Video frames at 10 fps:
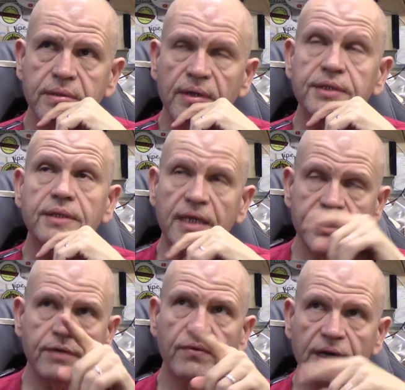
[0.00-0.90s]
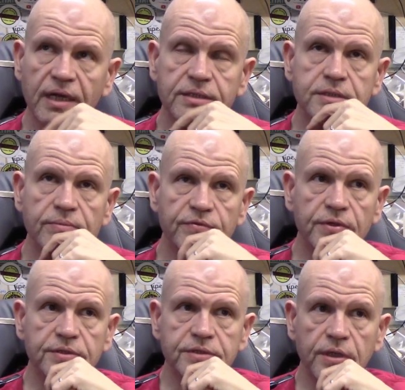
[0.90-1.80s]
I, he did run against him the
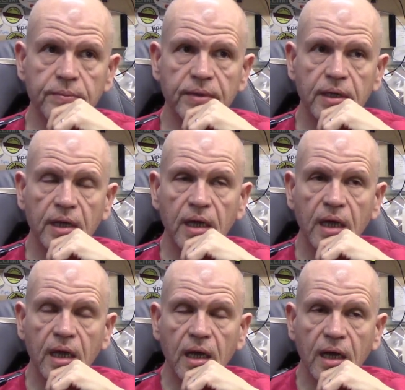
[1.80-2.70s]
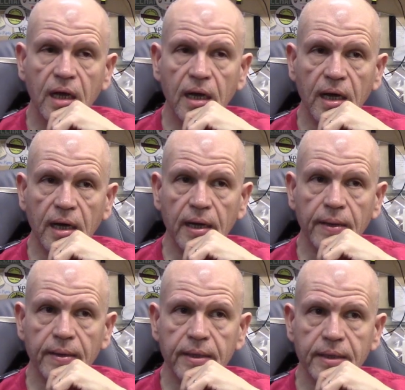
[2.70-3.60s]
first term. Uh,
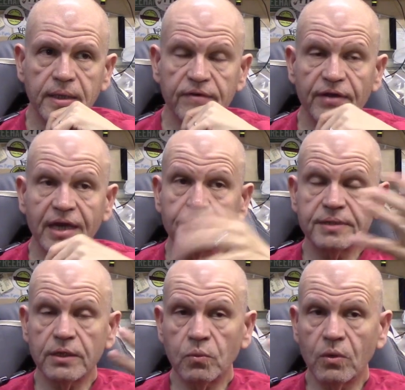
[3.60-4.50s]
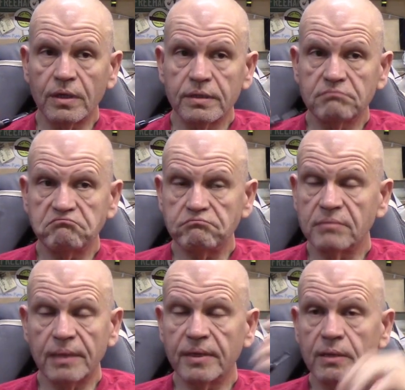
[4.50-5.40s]
you know, if Adams had won,
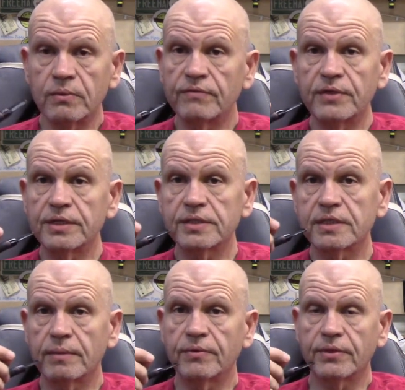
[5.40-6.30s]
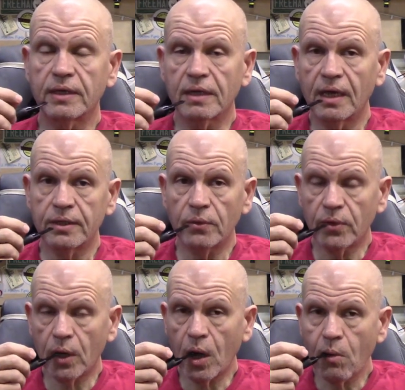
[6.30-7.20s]
maybe he would have done the same thing. I don't
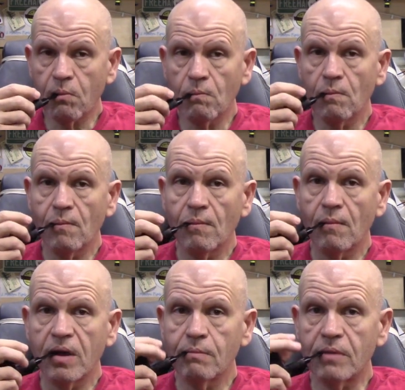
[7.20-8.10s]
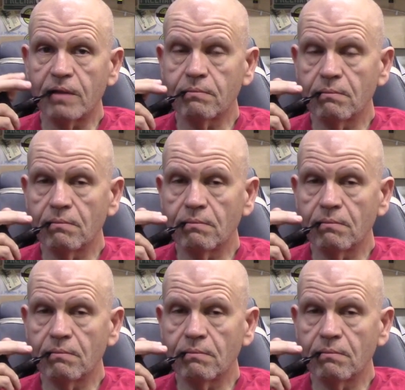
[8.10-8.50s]
know. But